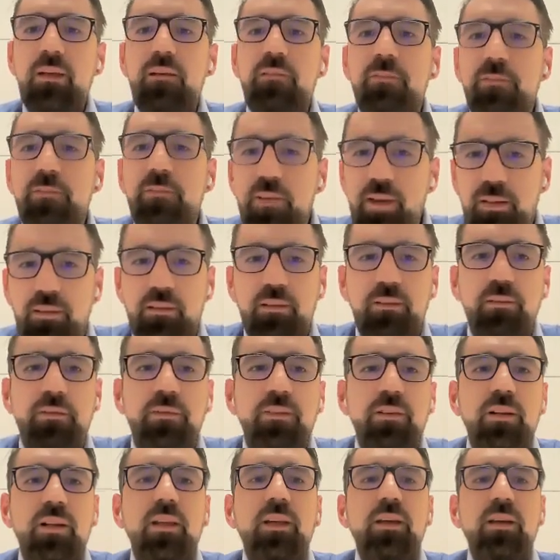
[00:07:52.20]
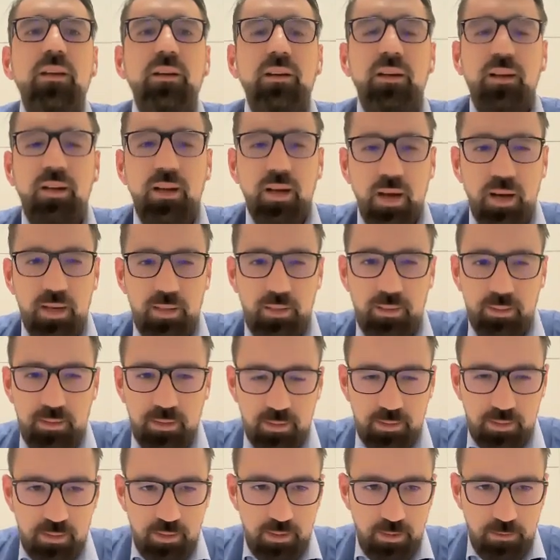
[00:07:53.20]
effectively guide
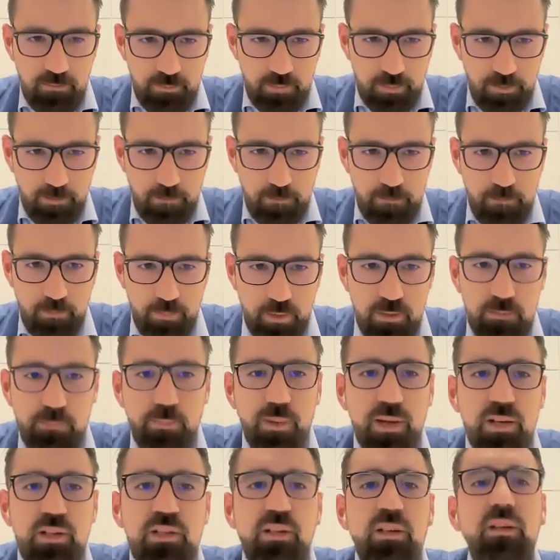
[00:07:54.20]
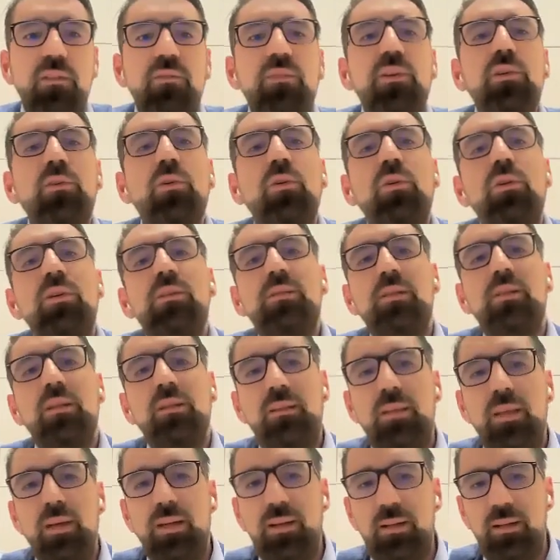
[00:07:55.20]
the team, especially if the role is
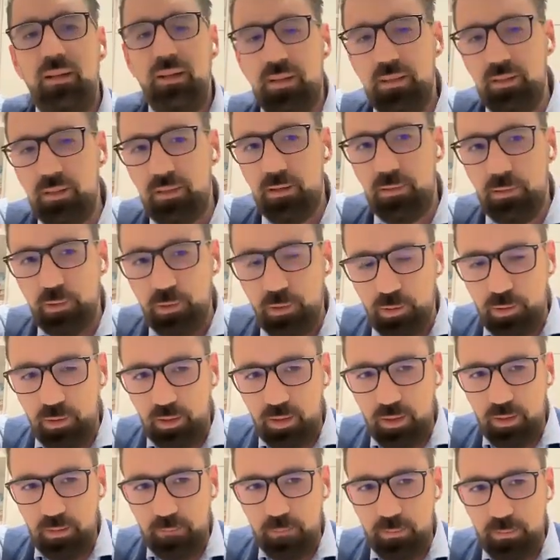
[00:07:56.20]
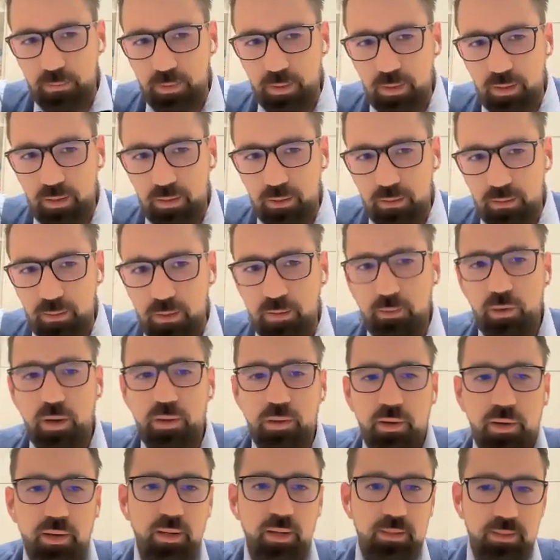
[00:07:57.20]
a tech leader role
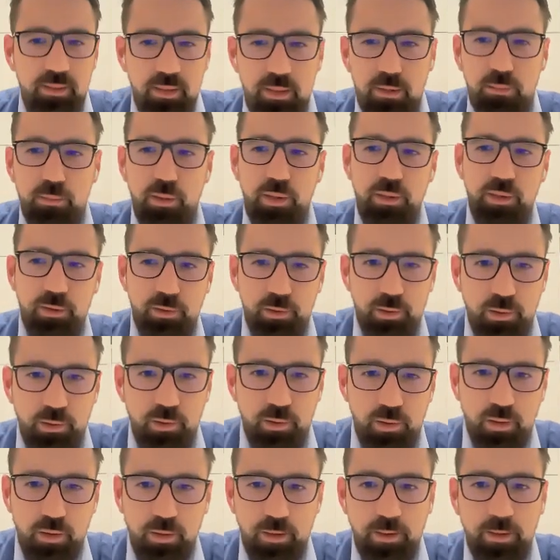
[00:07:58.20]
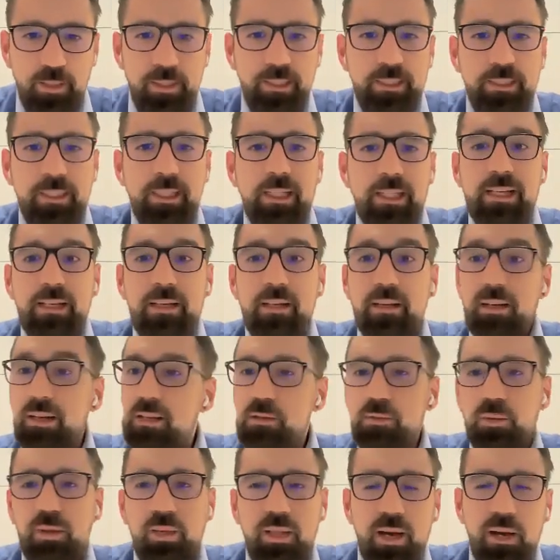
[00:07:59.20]
rather than a team leader role.
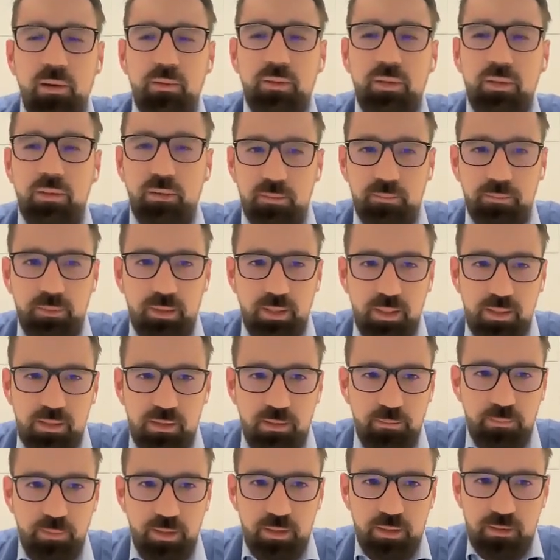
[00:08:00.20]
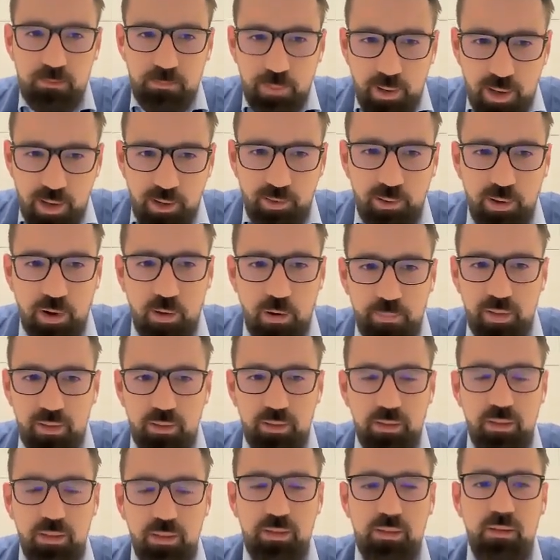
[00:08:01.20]
Because without this background
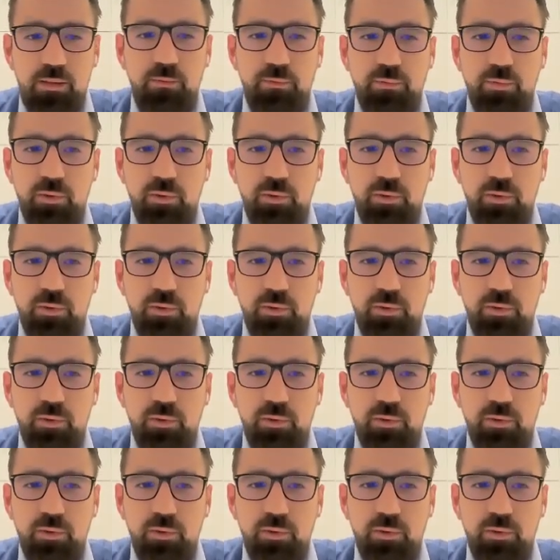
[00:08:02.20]
and this